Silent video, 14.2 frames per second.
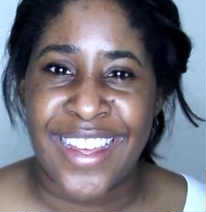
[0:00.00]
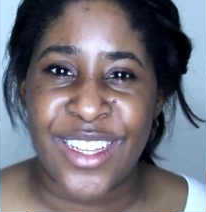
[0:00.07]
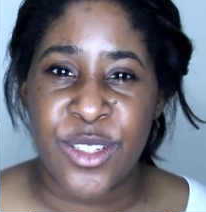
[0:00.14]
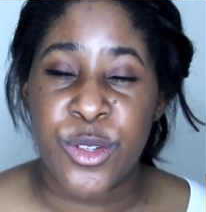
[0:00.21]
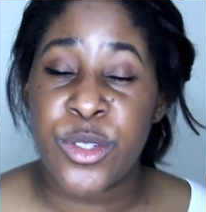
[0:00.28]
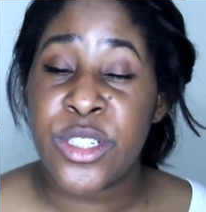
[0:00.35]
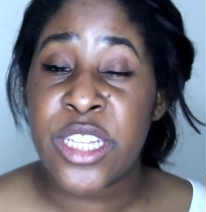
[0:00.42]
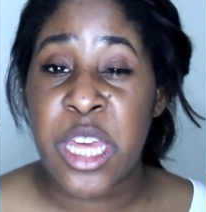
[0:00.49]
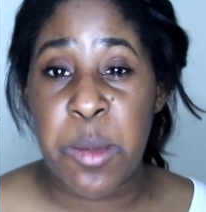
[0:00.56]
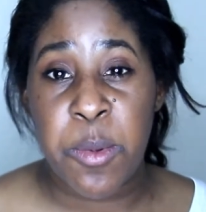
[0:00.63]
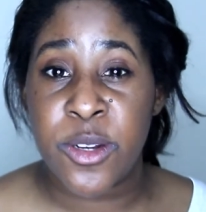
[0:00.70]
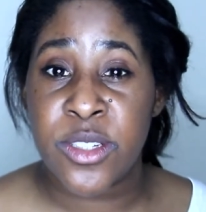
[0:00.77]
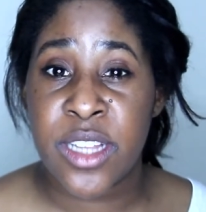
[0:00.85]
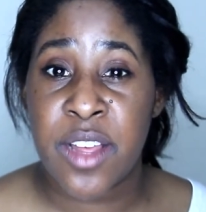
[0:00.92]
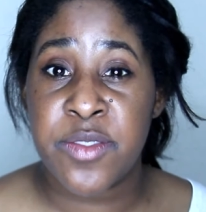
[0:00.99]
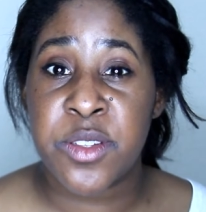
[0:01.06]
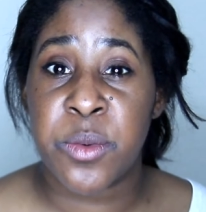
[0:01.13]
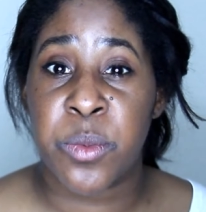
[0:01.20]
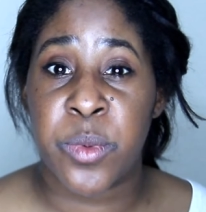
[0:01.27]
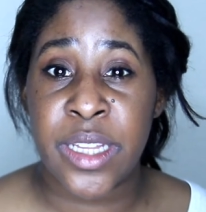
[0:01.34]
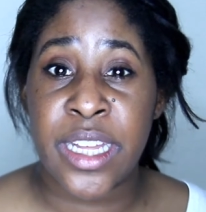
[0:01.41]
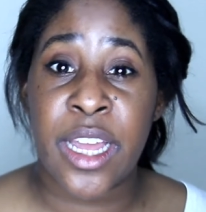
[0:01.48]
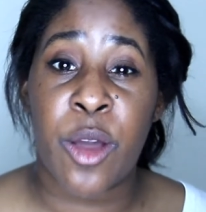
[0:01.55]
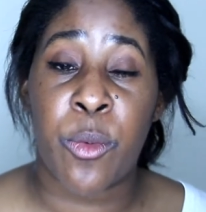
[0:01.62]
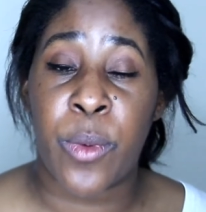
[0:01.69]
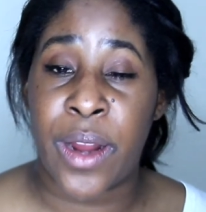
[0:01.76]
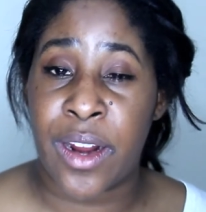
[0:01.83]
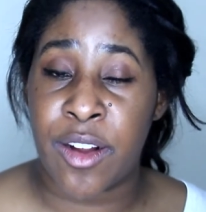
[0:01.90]
So just keep yourselves really
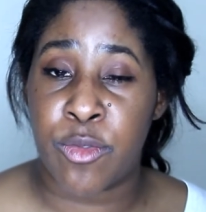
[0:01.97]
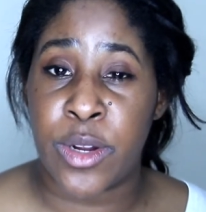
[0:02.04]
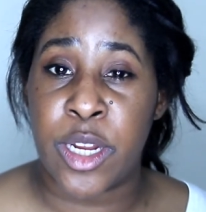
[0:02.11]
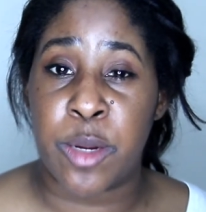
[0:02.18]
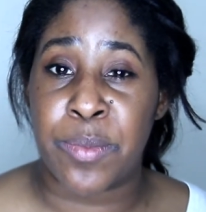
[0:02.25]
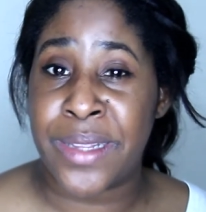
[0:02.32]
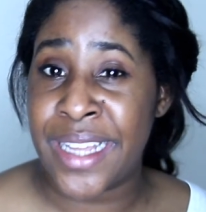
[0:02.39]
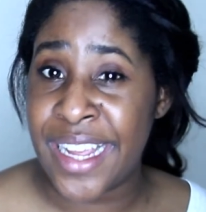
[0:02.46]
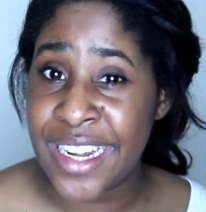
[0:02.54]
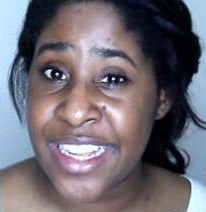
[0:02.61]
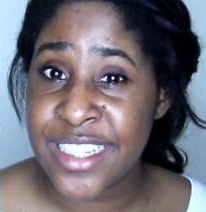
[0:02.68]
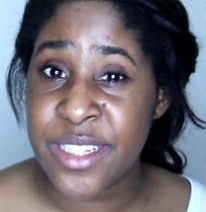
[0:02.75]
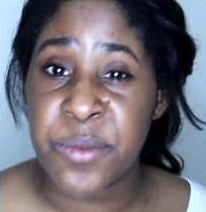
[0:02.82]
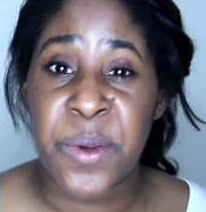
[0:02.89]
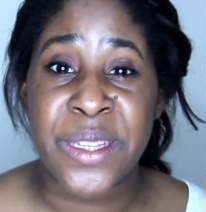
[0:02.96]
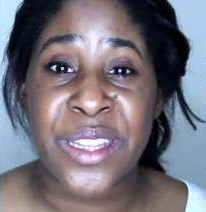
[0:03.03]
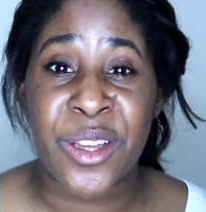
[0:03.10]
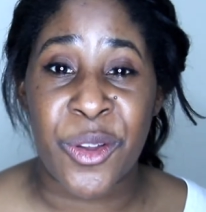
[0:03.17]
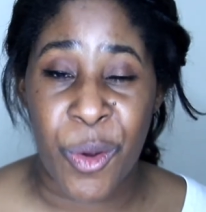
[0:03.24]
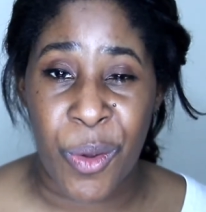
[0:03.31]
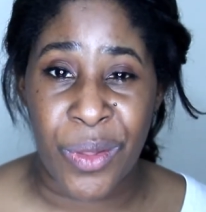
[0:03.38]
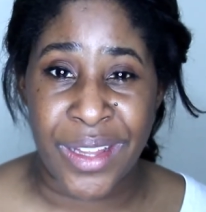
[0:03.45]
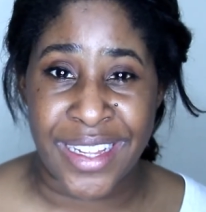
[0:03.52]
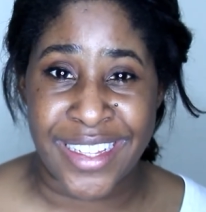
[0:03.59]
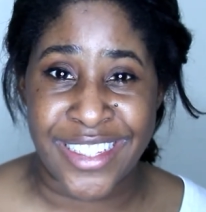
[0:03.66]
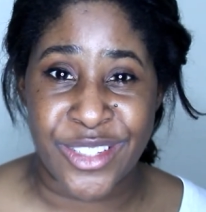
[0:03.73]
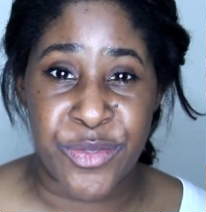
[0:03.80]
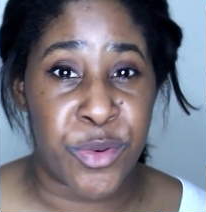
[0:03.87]
aware of what your plan is and what the goal
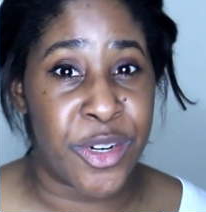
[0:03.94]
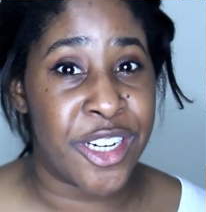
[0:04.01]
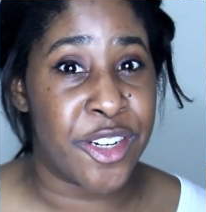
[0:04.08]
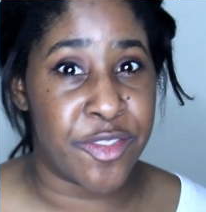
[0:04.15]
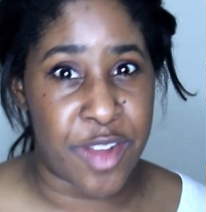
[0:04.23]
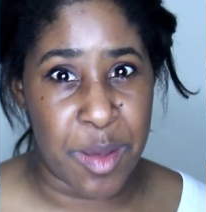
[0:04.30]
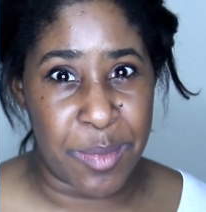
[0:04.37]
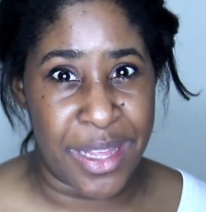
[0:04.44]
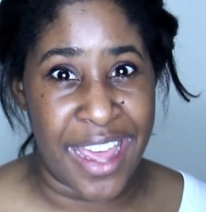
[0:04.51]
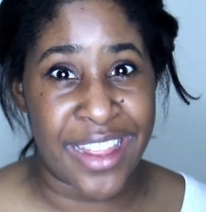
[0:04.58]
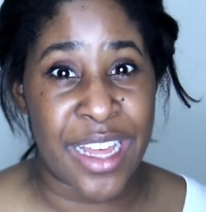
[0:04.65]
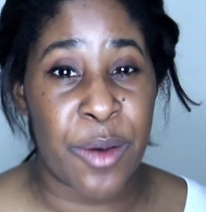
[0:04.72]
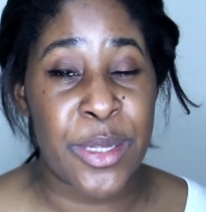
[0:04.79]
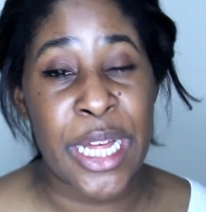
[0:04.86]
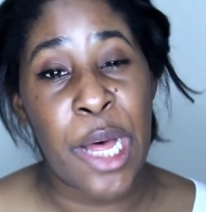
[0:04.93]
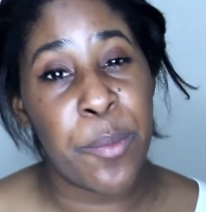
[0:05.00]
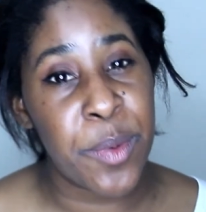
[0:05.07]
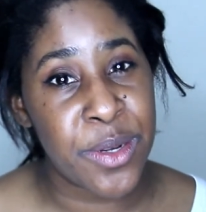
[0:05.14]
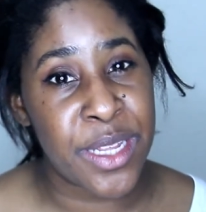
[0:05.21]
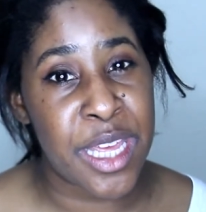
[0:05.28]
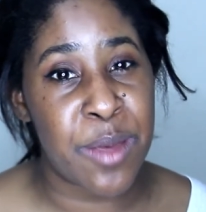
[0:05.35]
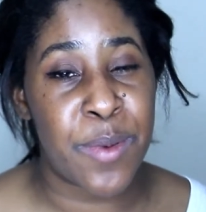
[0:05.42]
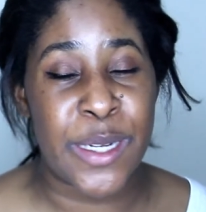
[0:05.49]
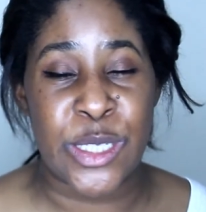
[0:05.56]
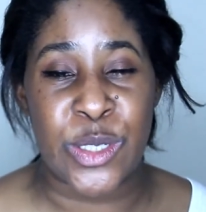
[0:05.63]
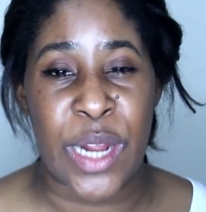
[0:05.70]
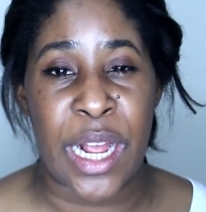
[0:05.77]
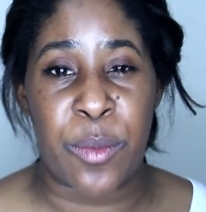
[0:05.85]
is for your family, and that will help you to keep on
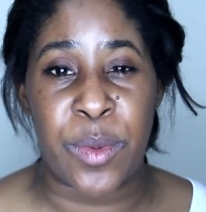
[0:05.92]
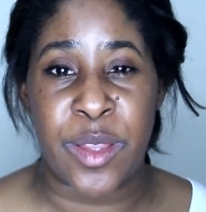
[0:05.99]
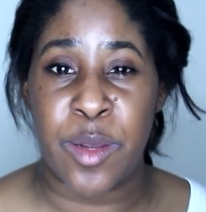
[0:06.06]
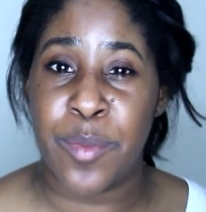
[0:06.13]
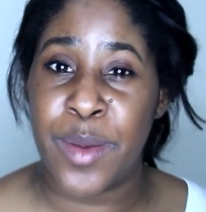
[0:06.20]
track with your